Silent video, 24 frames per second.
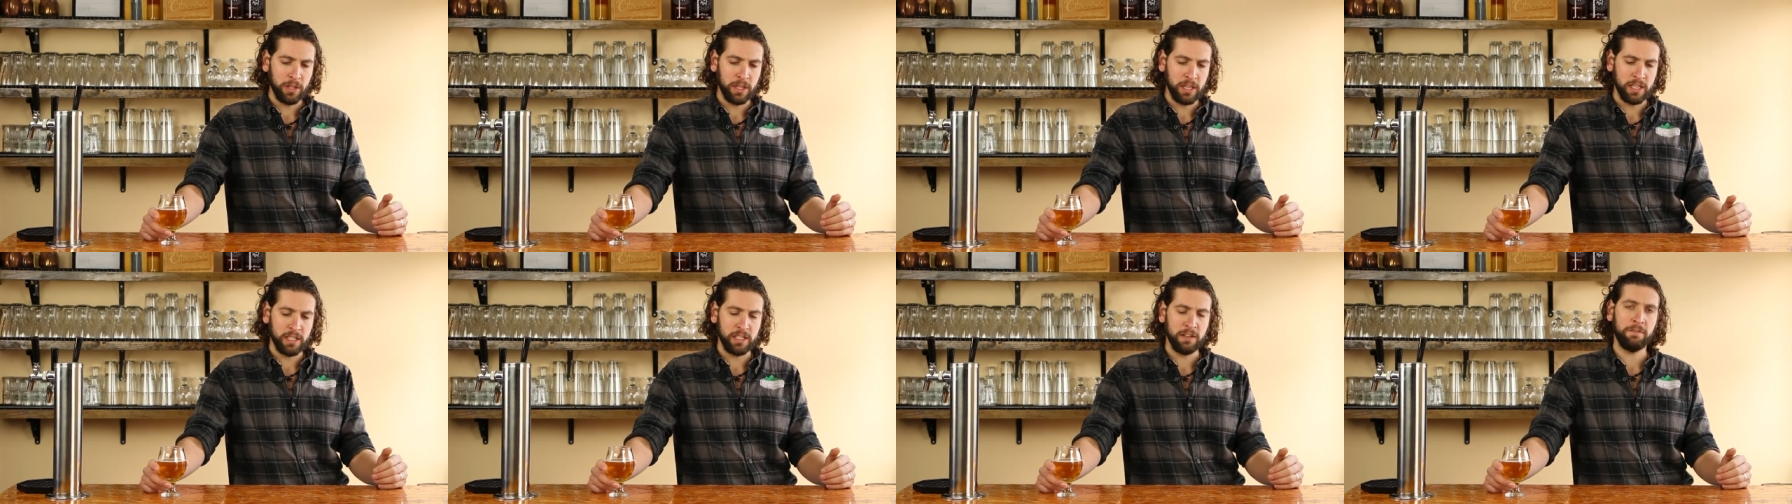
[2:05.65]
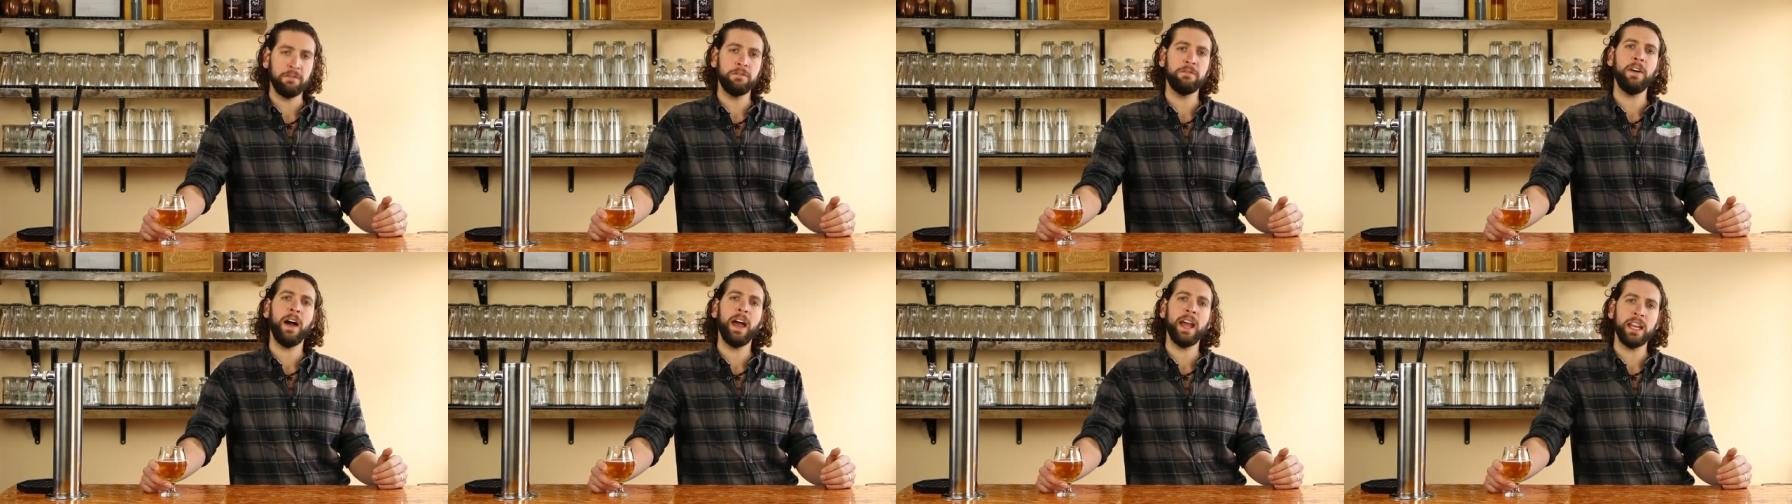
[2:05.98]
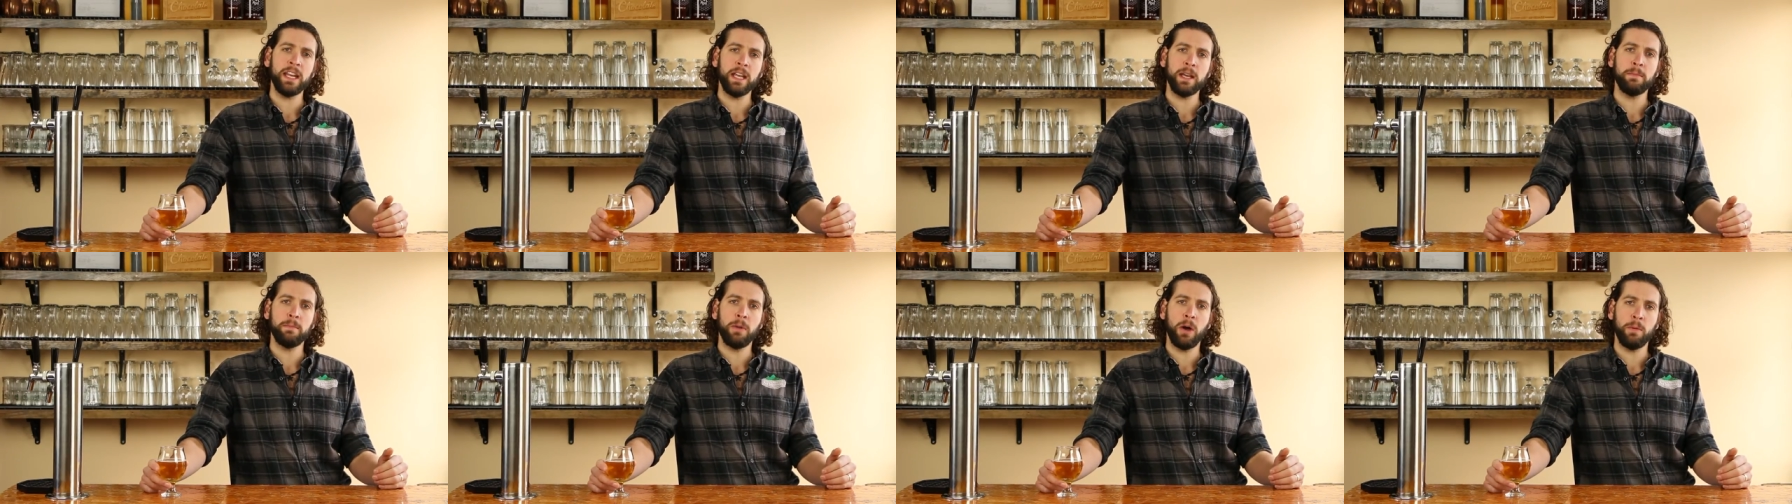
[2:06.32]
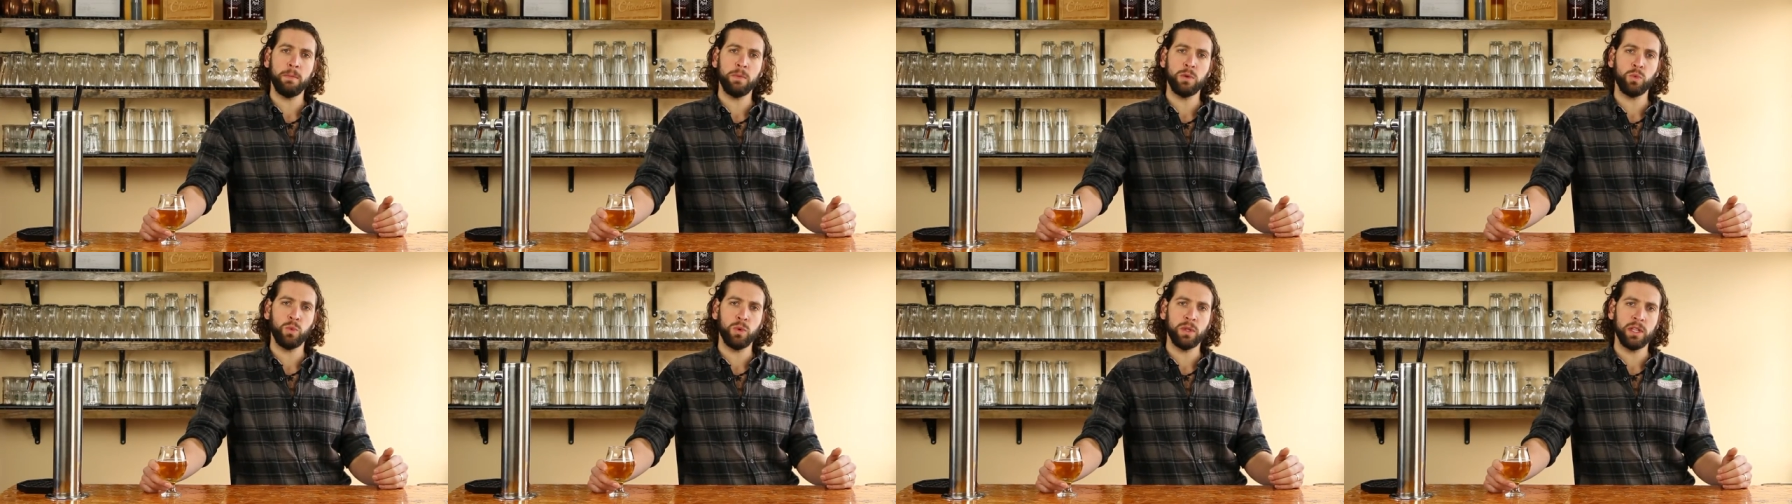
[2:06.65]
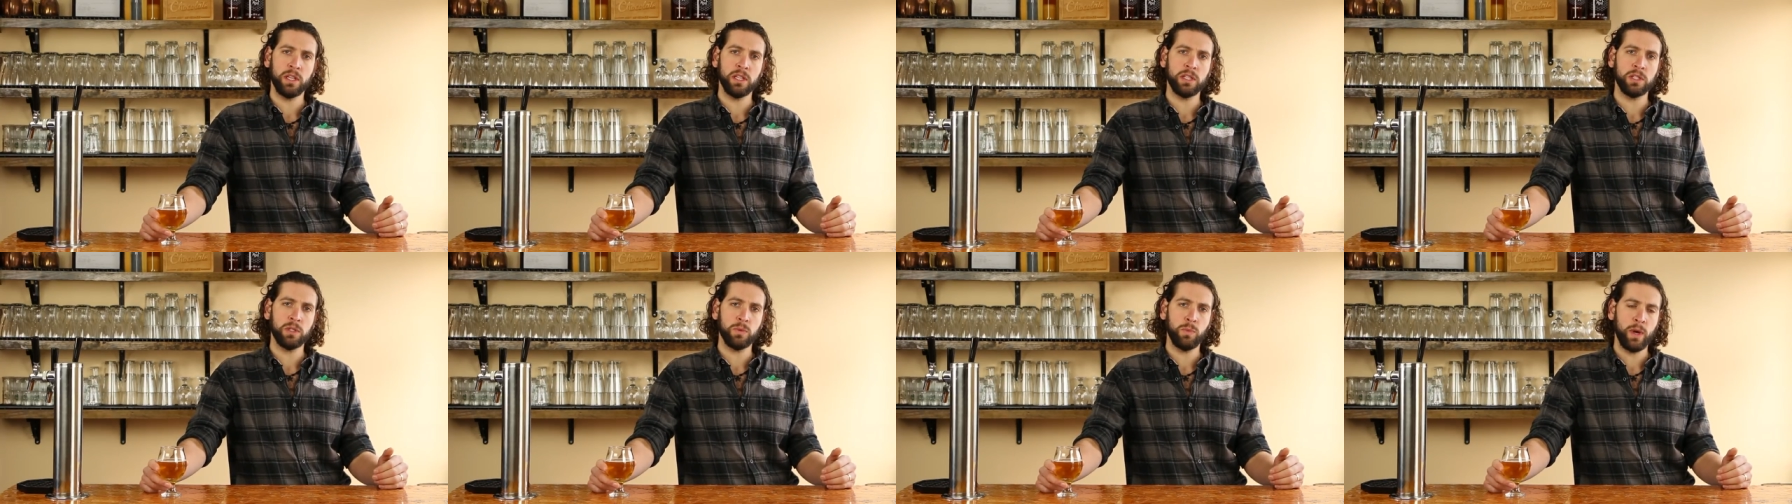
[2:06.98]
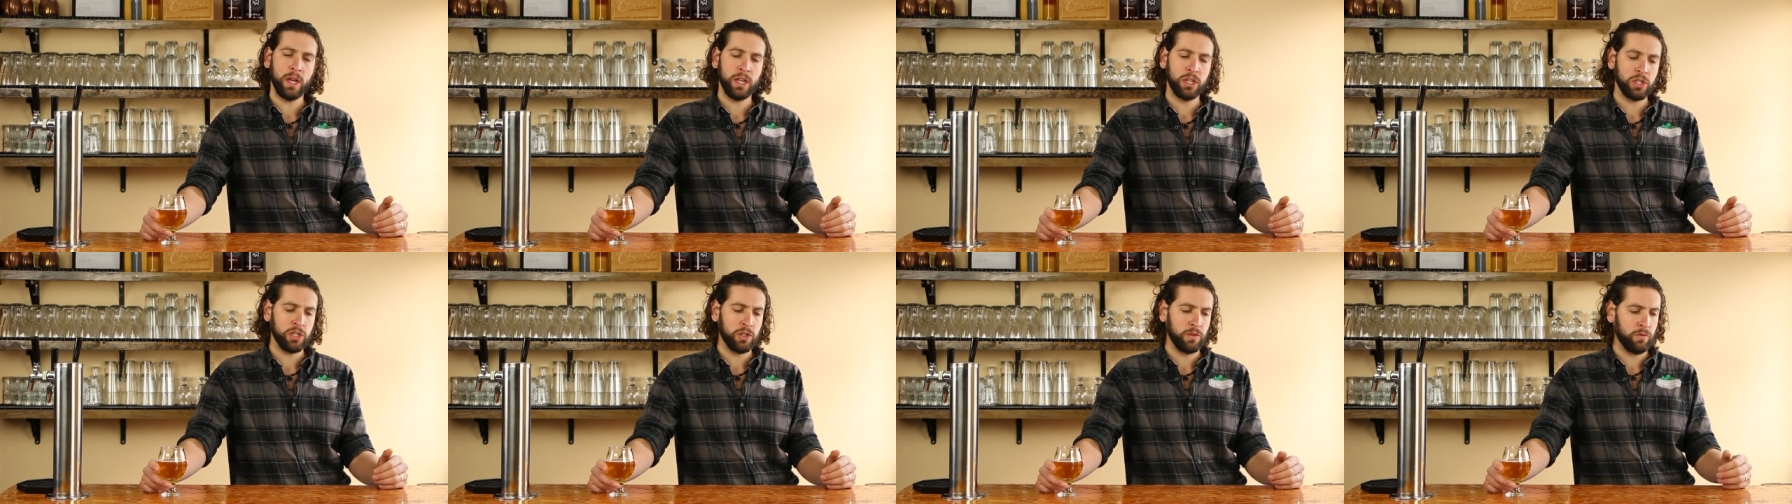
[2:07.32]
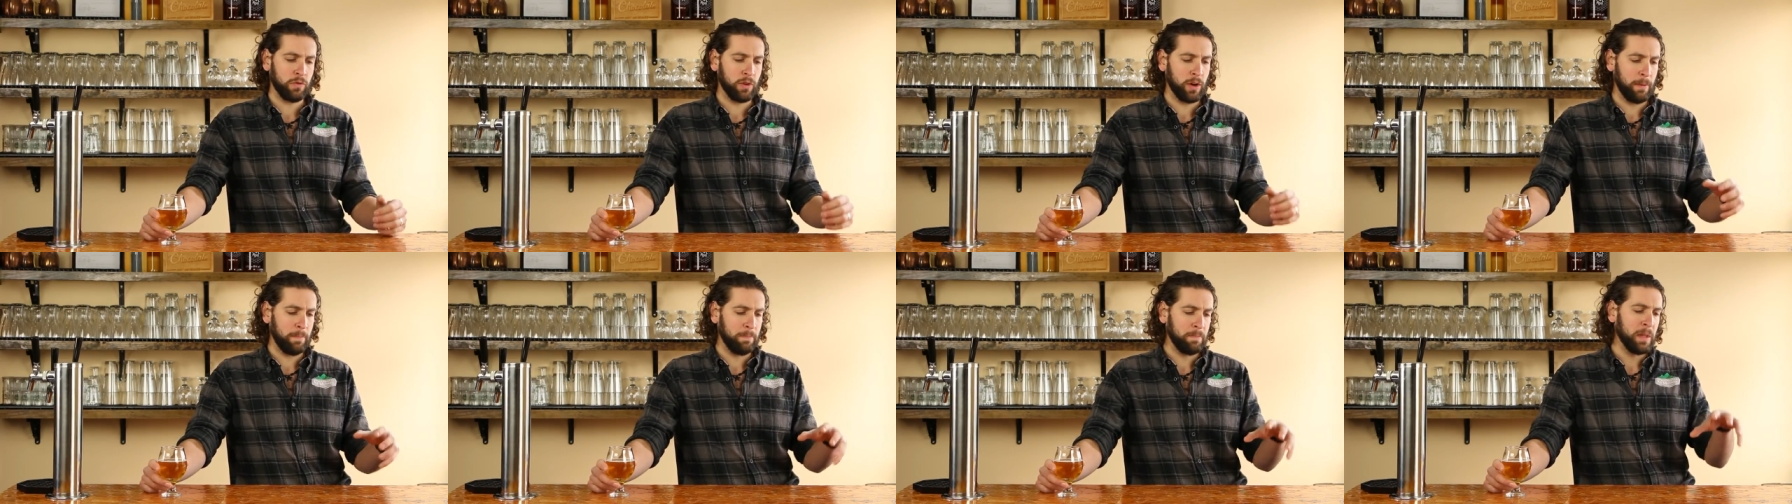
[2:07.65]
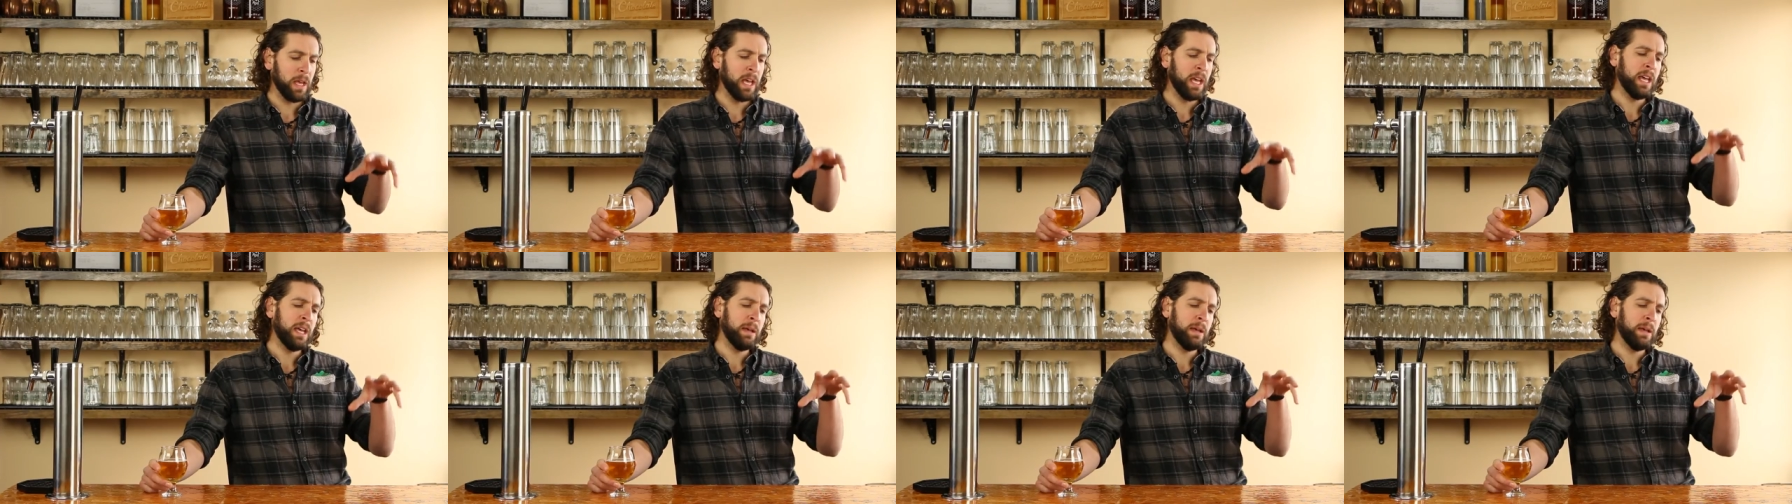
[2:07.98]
the defining moment when they switch from